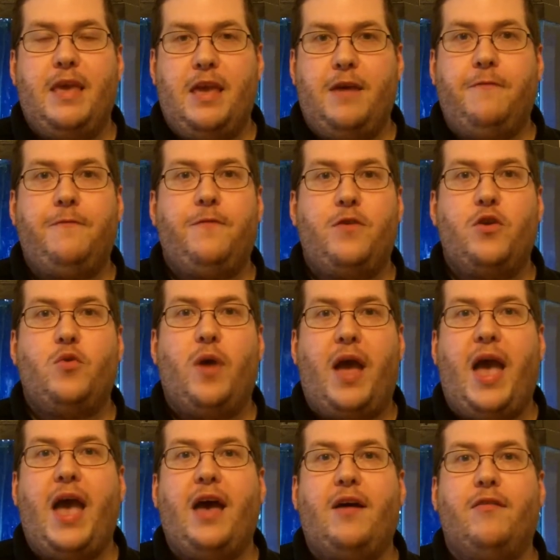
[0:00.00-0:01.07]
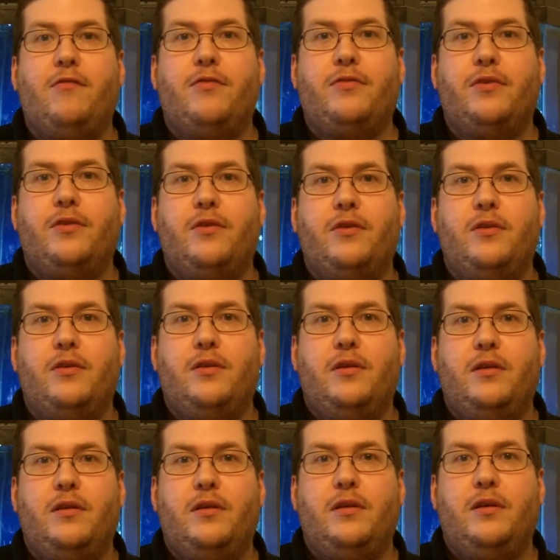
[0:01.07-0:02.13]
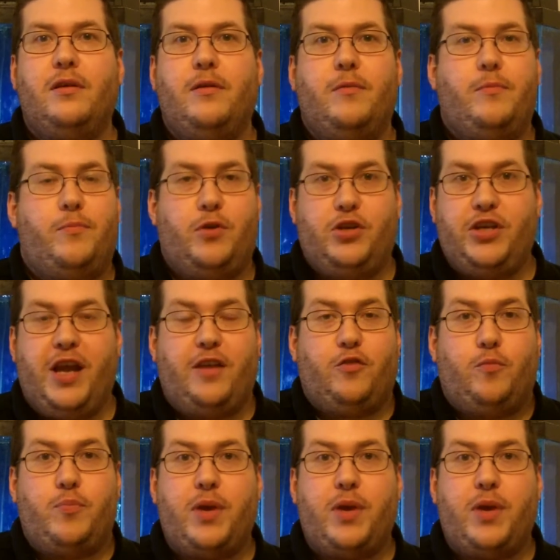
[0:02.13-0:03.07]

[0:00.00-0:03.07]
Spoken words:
If you have perchance